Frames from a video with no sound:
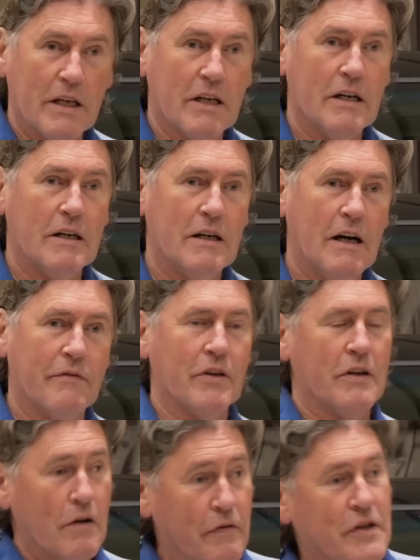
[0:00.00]
car, I've
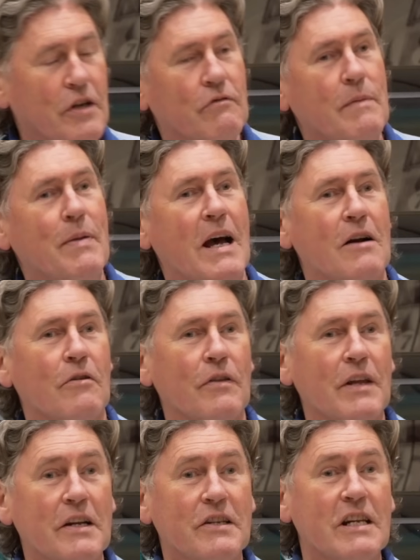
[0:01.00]
done an offshore repair on
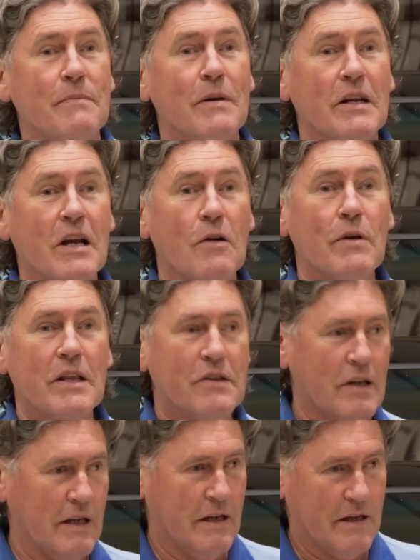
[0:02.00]
that to keep it going
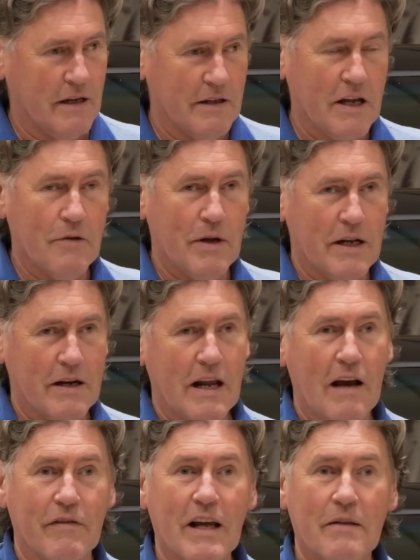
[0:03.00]
till it can go in and
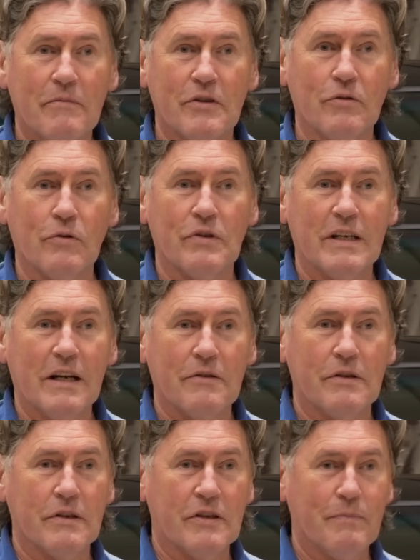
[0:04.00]
have that sorted
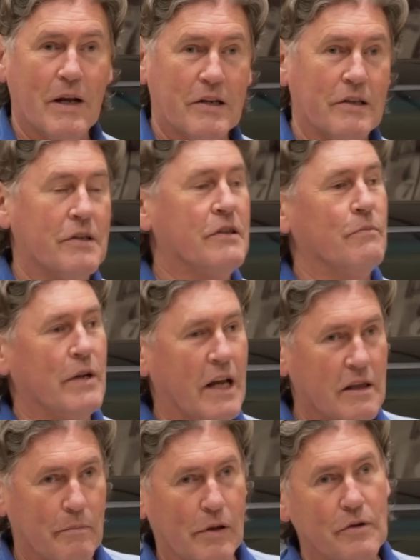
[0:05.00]
out at a specialist and we
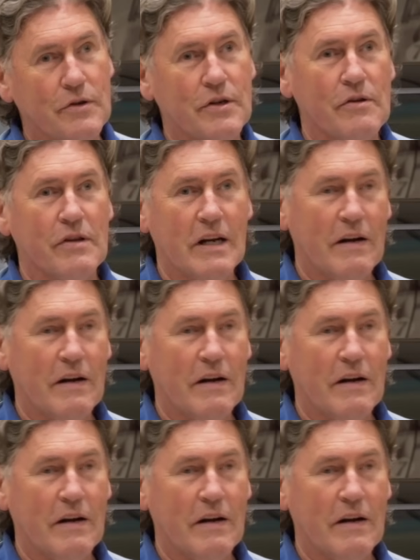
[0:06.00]
get the Bluetooth and